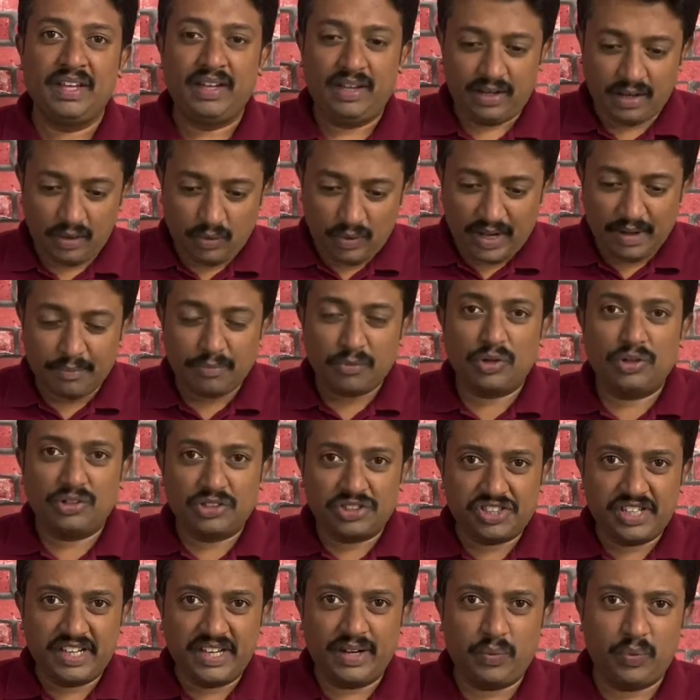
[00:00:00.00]
Now I'm going to
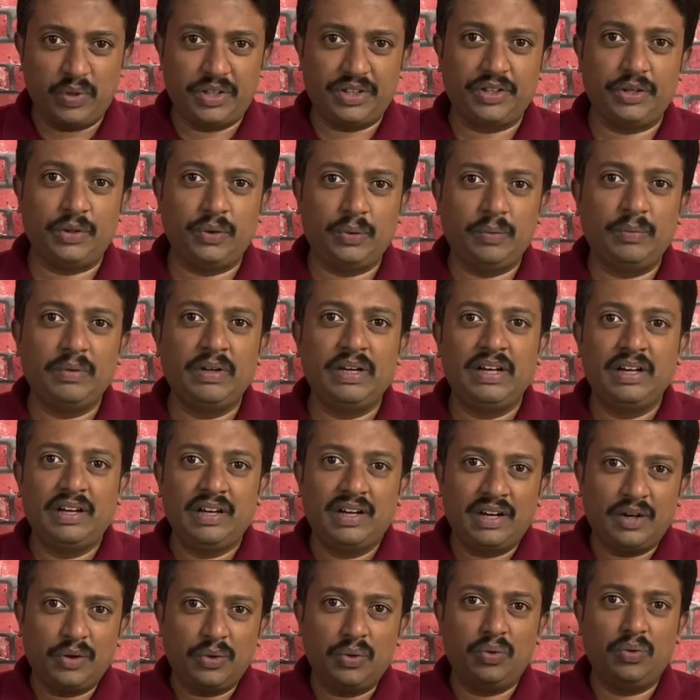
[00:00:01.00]
share with you
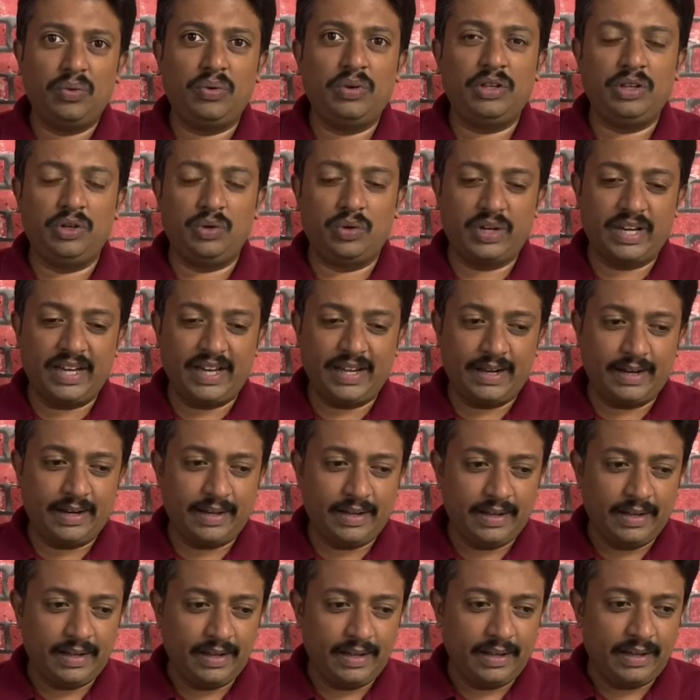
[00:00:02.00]
how you
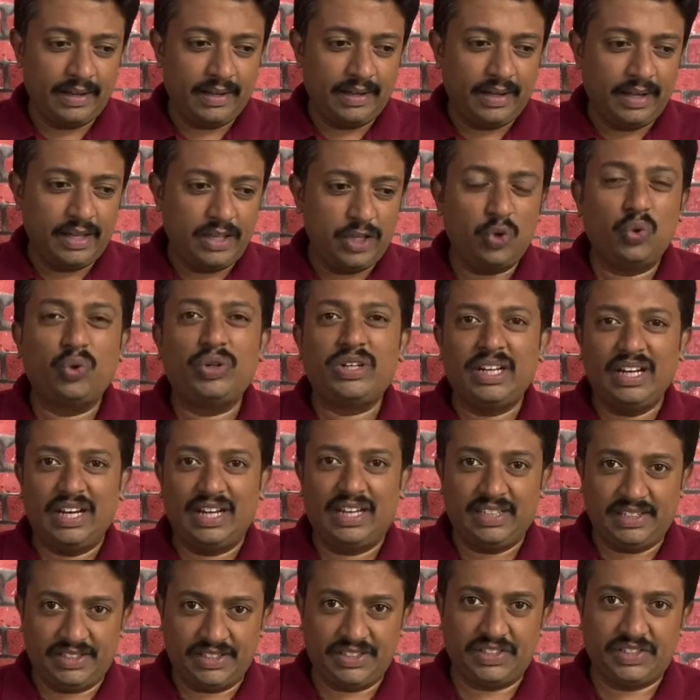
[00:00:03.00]
can
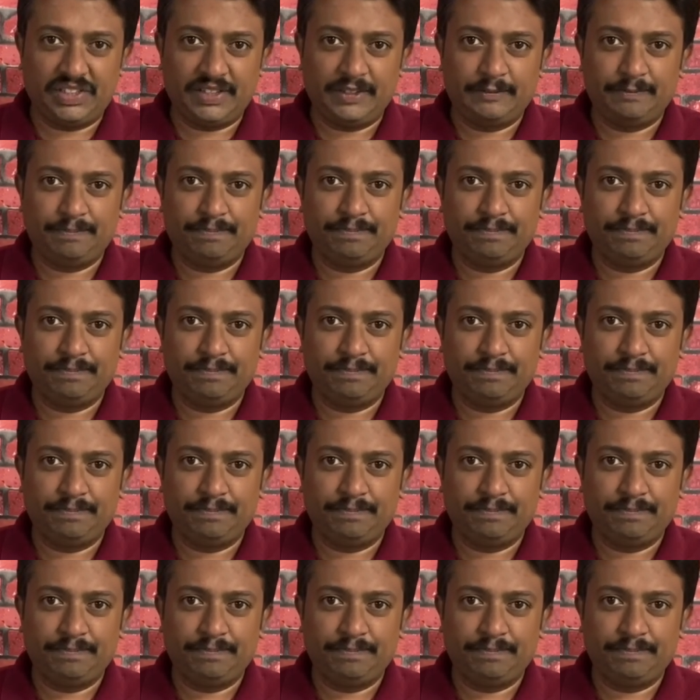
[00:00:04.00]
utilize